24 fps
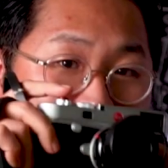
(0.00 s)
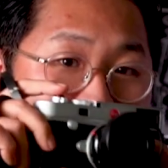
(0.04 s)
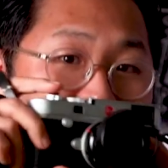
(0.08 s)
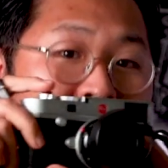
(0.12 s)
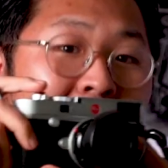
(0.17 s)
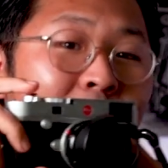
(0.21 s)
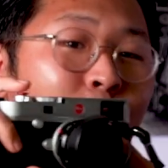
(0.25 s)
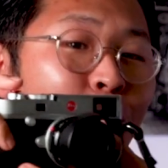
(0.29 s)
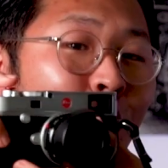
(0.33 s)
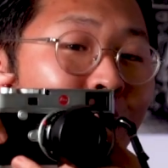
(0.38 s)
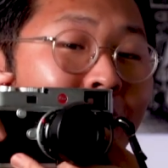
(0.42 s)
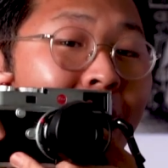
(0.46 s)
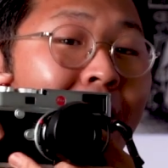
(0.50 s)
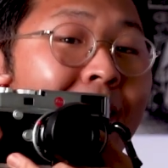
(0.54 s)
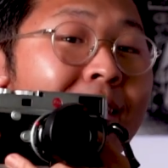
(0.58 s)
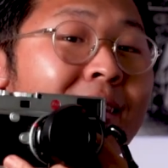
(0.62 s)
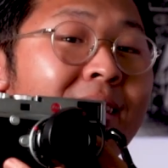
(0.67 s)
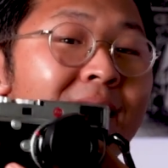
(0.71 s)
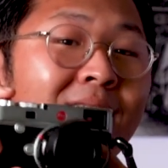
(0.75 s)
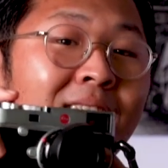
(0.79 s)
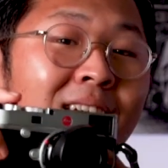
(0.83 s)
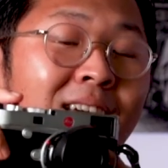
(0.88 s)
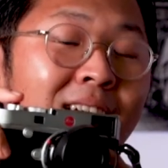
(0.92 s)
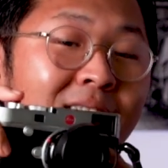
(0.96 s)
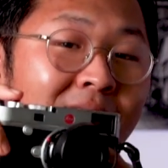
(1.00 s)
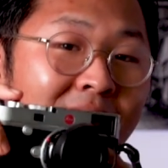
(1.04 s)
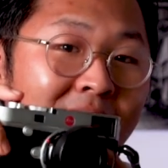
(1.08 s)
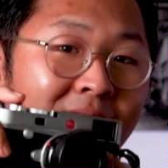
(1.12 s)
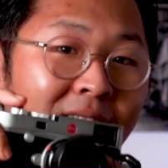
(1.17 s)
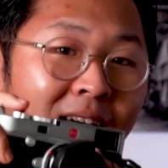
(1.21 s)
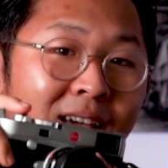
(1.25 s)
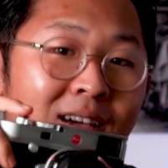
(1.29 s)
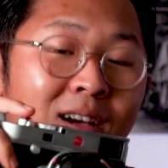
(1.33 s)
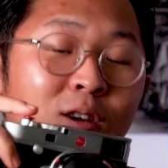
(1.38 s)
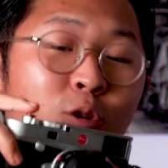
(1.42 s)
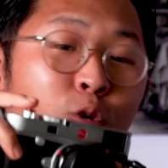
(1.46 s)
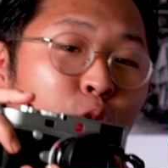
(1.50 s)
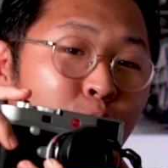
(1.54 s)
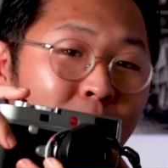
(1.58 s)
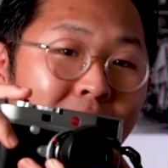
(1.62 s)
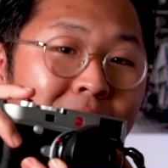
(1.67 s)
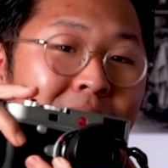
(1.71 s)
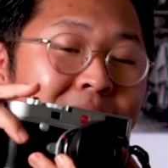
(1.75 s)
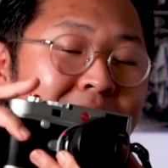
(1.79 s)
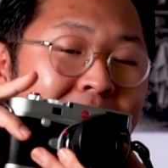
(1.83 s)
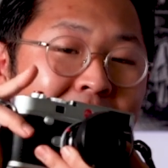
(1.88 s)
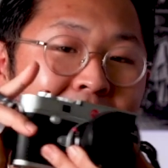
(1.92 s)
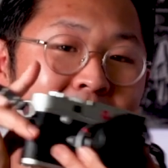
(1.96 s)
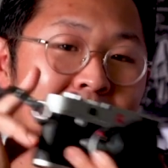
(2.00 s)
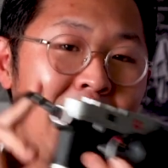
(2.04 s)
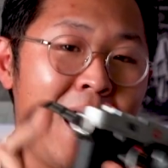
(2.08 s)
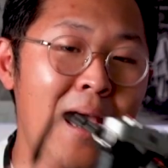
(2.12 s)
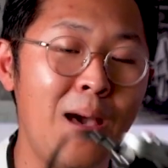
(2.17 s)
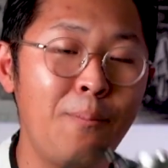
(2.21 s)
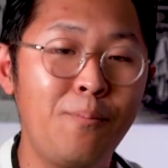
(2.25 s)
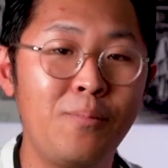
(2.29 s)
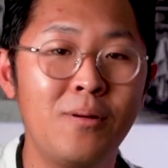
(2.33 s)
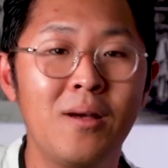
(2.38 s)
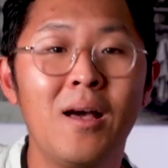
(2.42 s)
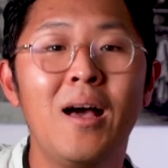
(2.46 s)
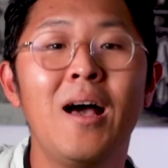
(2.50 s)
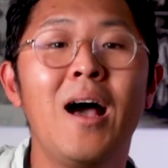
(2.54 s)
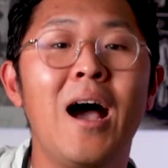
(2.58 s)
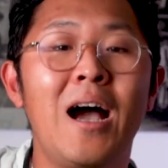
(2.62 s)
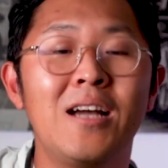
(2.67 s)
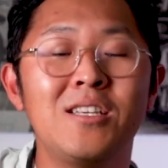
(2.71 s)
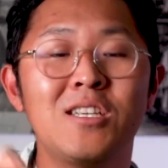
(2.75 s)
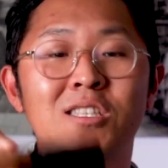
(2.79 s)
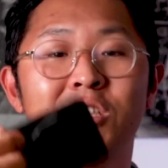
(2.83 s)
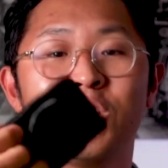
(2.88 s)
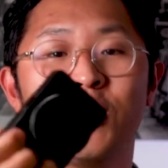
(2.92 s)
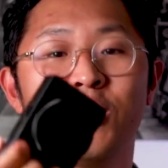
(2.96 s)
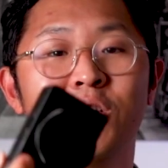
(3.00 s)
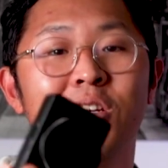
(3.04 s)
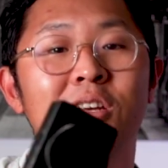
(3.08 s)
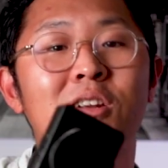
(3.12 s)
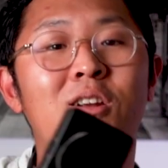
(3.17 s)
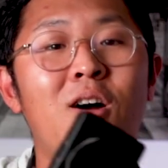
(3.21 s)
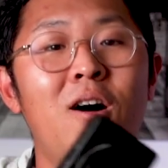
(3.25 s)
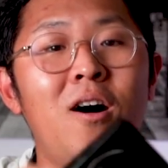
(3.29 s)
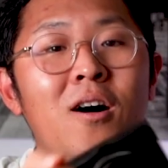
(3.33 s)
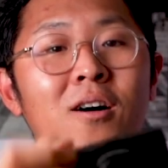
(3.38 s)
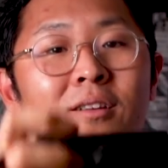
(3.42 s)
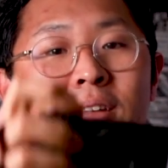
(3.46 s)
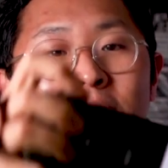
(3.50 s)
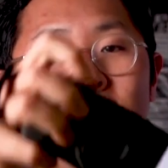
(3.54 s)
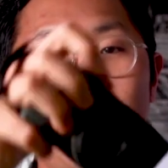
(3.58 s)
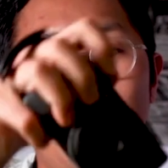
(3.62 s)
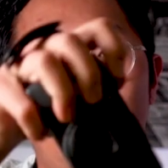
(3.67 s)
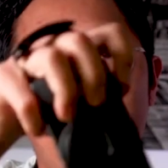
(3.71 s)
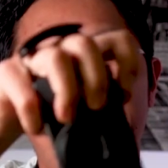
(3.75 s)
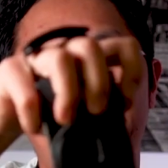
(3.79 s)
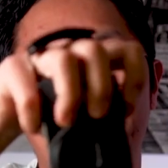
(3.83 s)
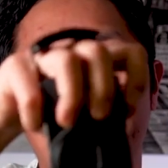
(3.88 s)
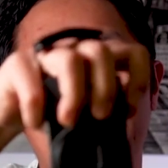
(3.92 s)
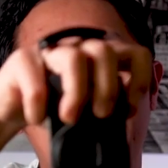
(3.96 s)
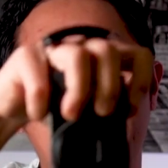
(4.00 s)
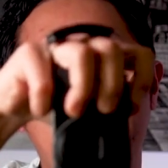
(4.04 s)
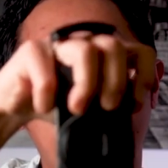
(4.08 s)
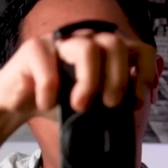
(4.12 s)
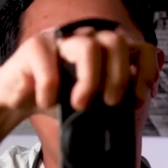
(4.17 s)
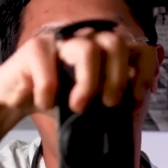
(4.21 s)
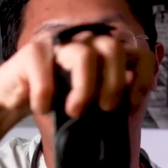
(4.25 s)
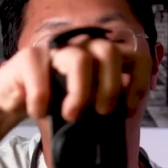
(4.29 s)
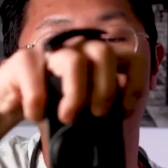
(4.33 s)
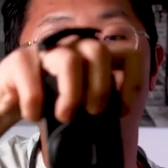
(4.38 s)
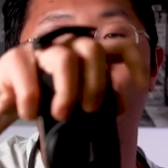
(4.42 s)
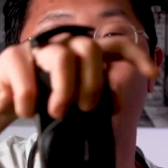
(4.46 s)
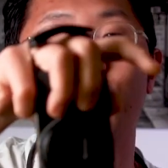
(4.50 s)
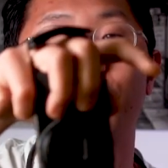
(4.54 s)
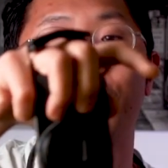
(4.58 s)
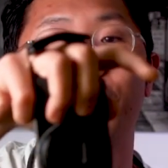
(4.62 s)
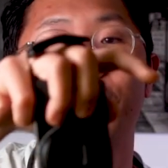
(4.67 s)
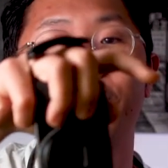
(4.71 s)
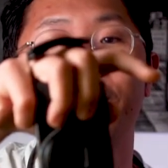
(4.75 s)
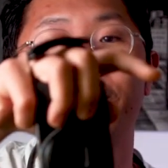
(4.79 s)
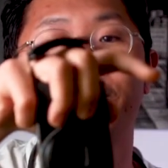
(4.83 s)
and when I need like a quick snap, I just turn it on and boom.